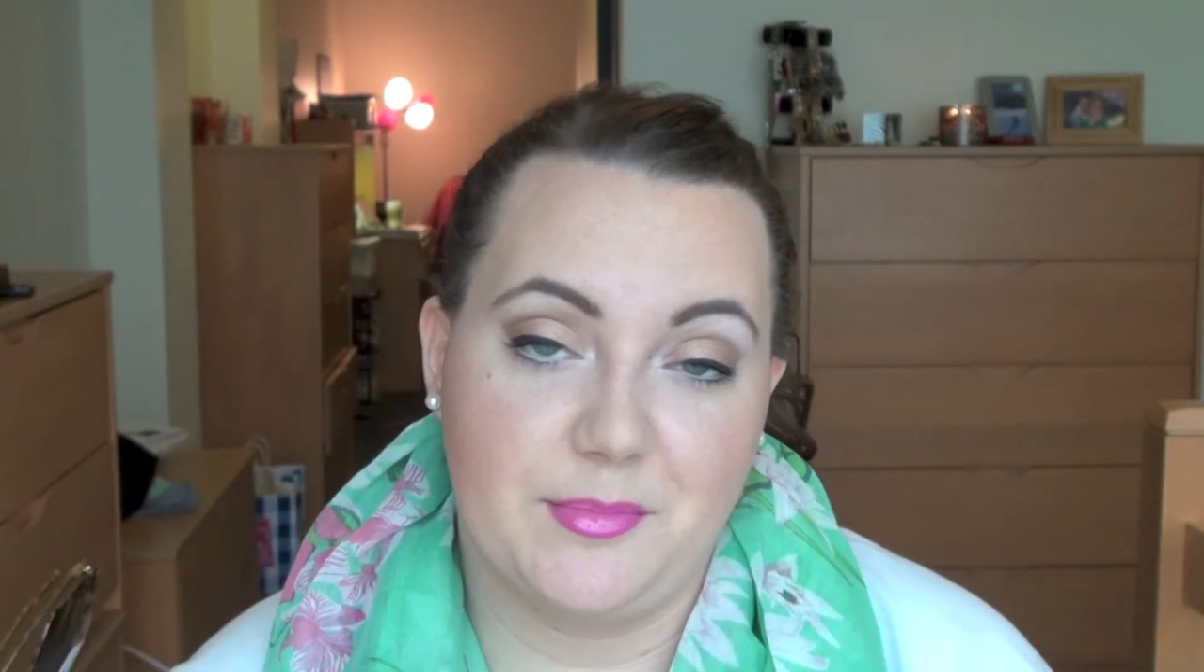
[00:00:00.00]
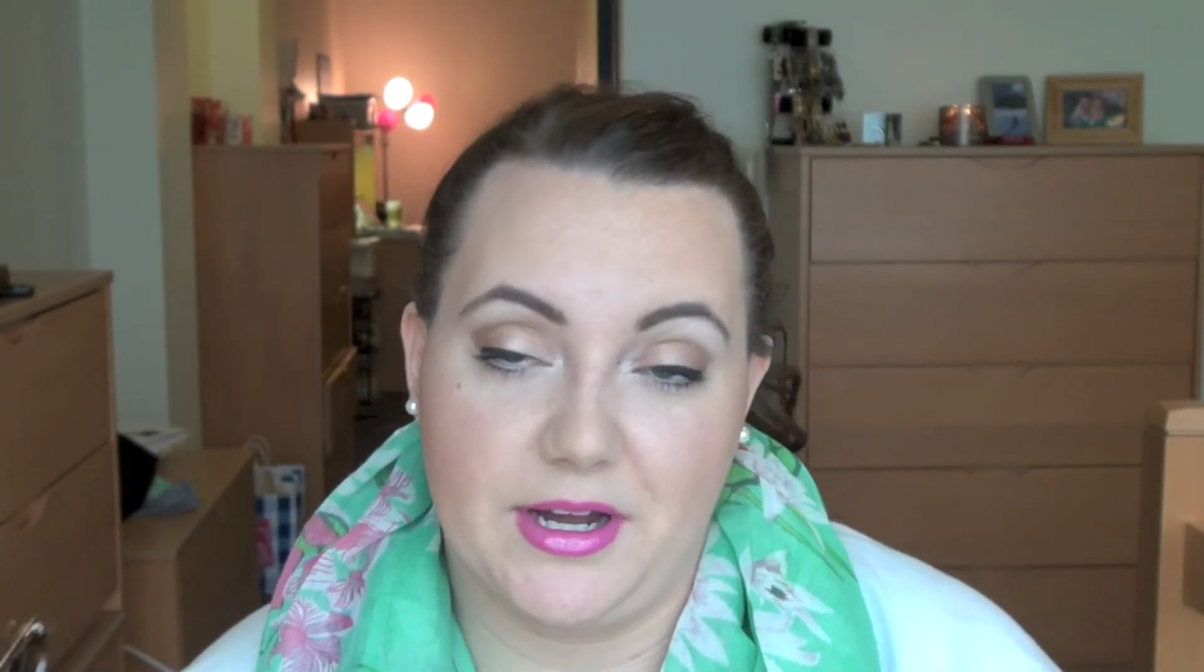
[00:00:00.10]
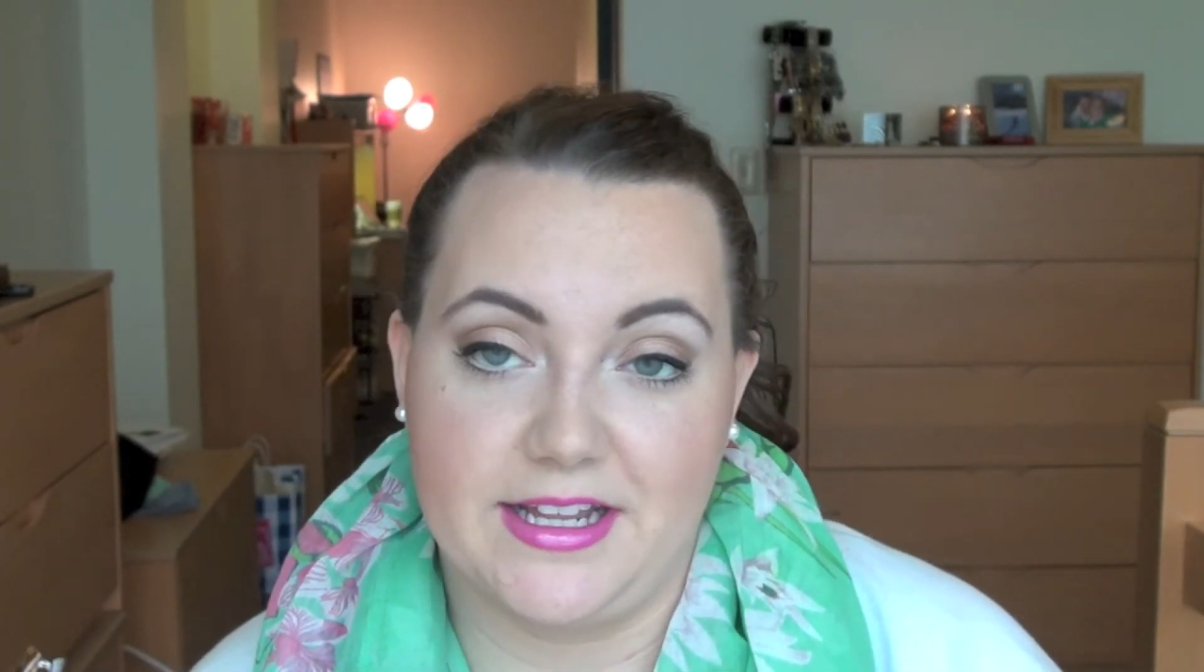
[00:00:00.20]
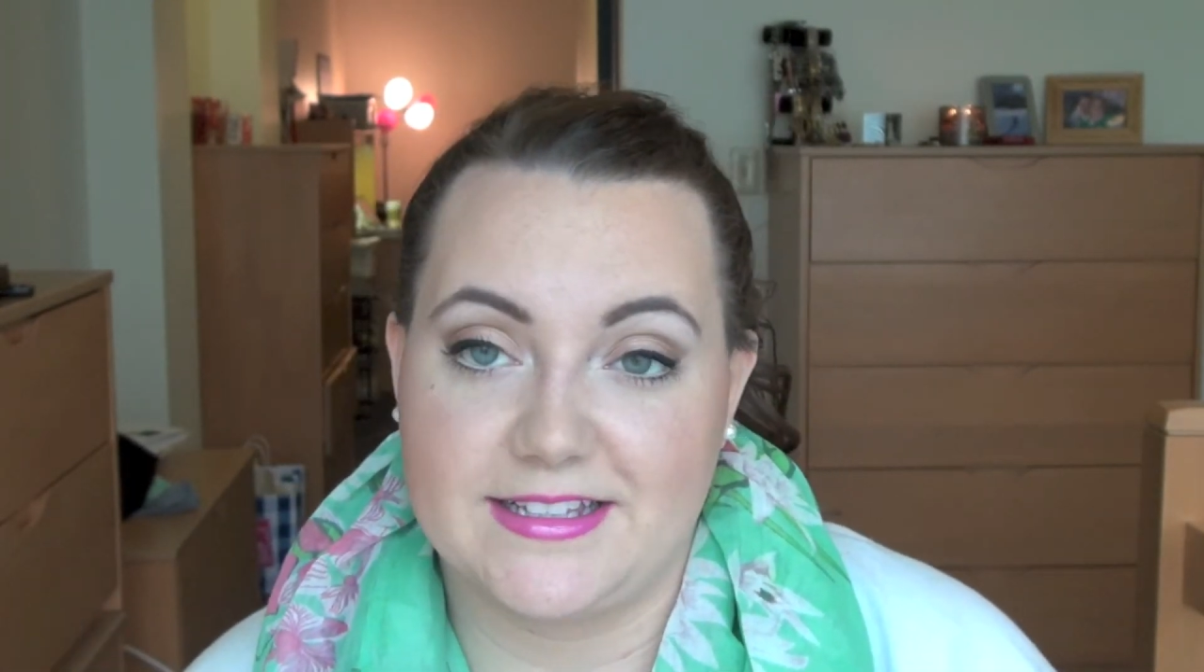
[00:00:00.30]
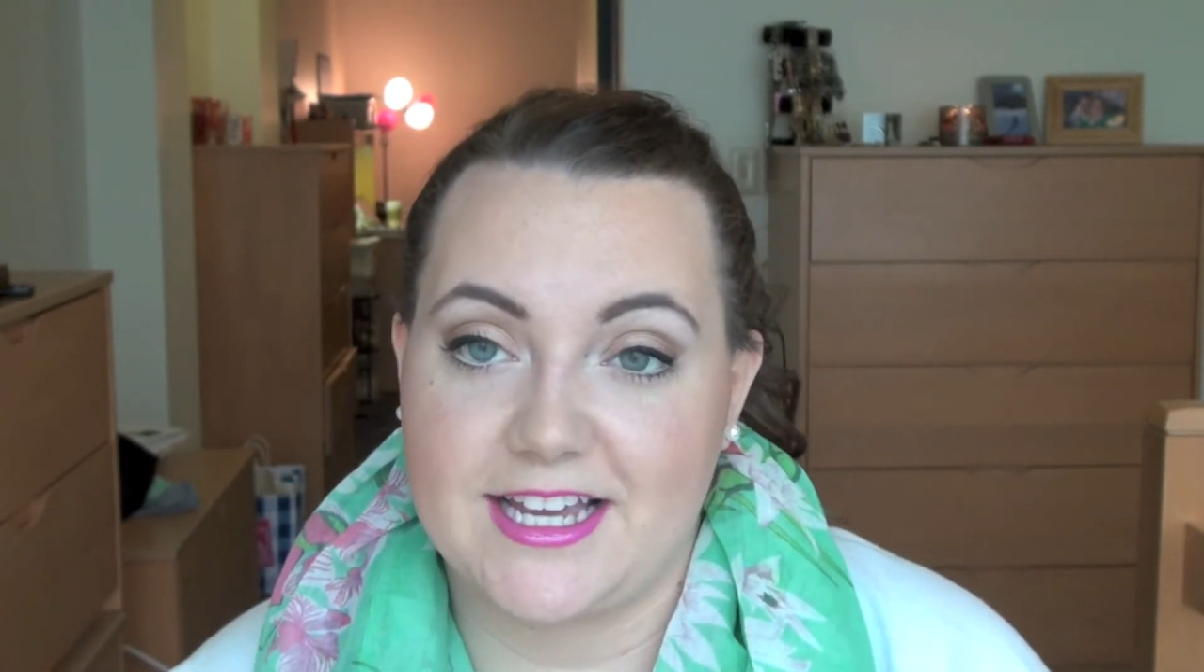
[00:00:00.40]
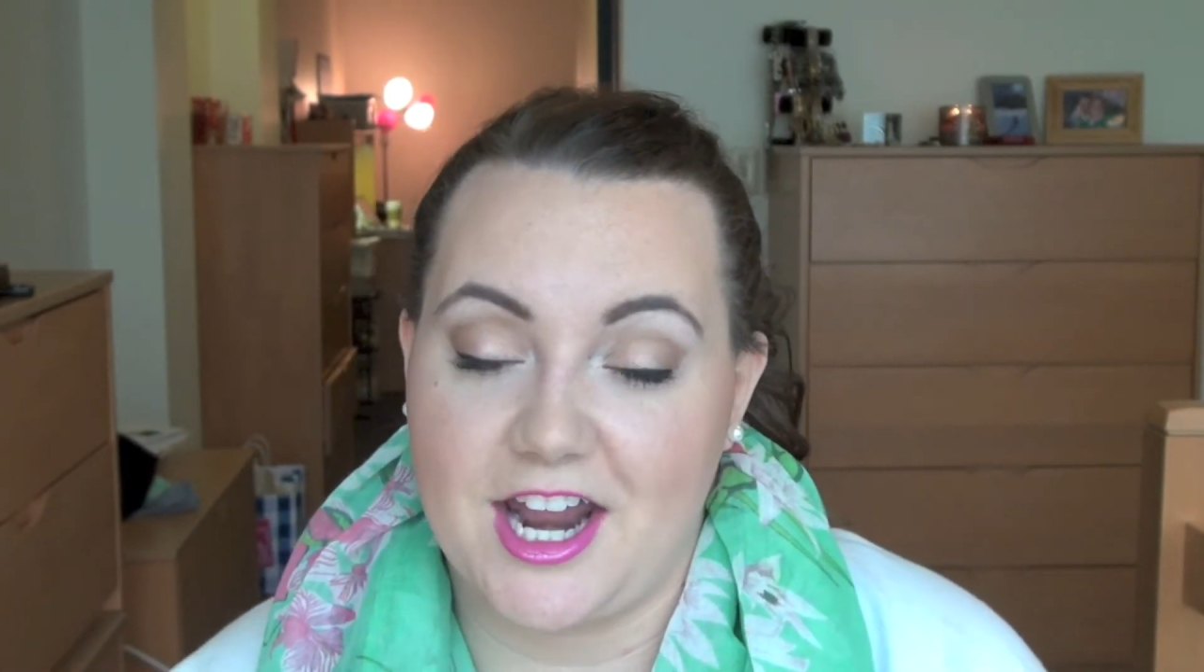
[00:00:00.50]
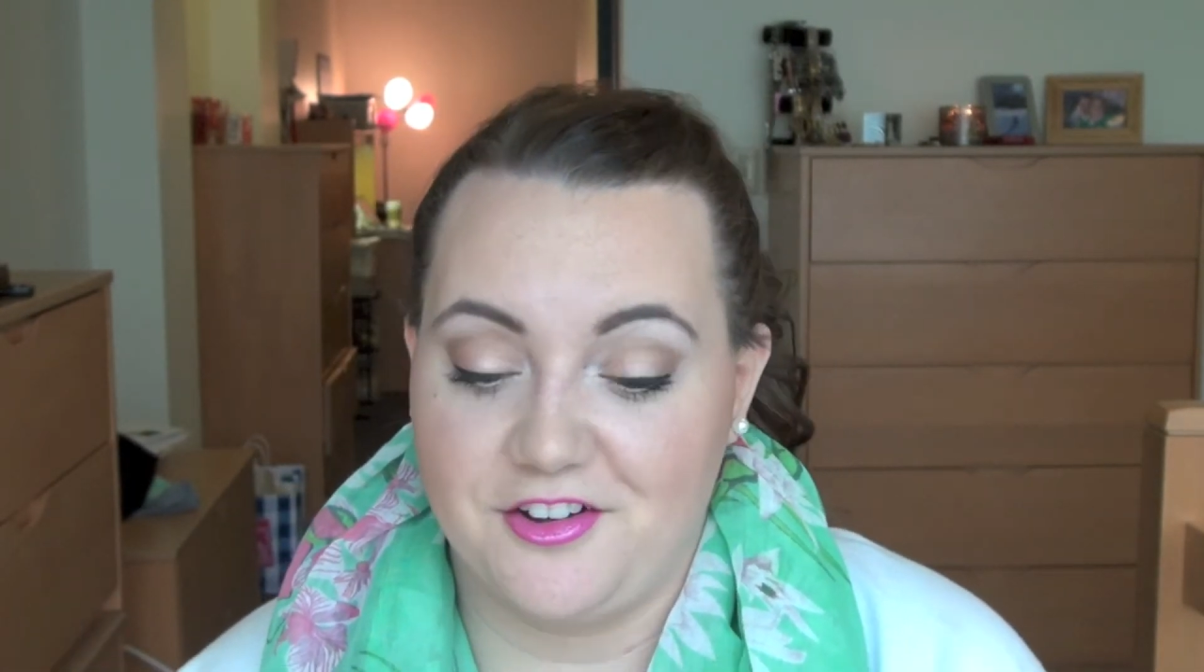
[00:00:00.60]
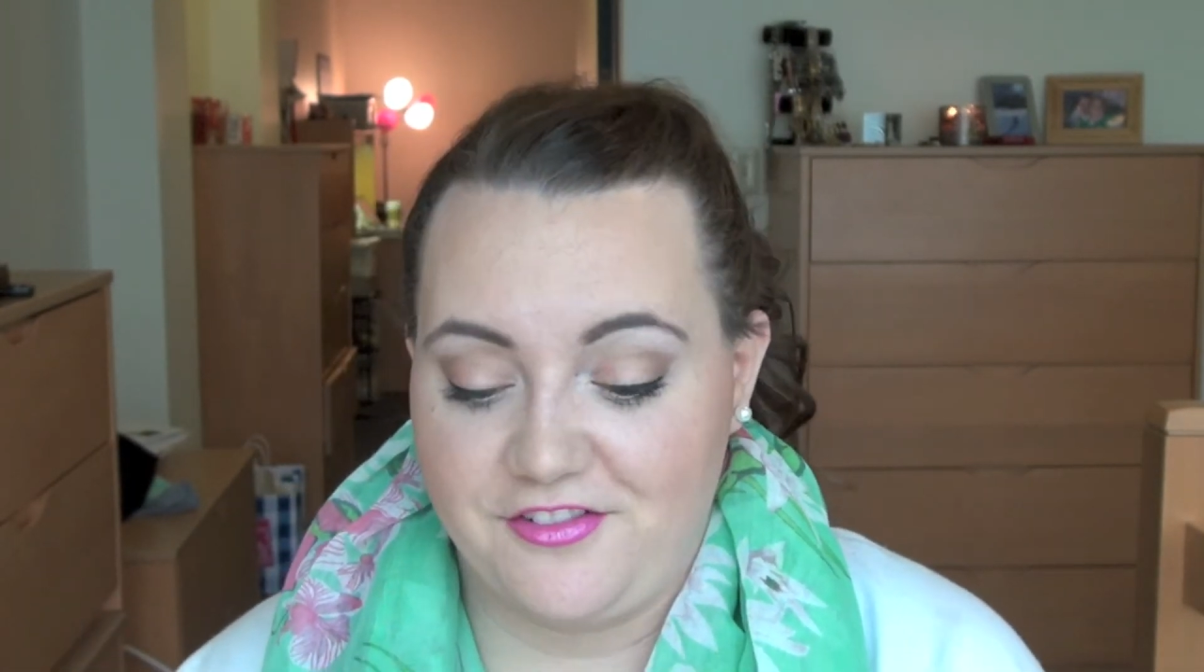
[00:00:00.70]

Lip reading: but it's kind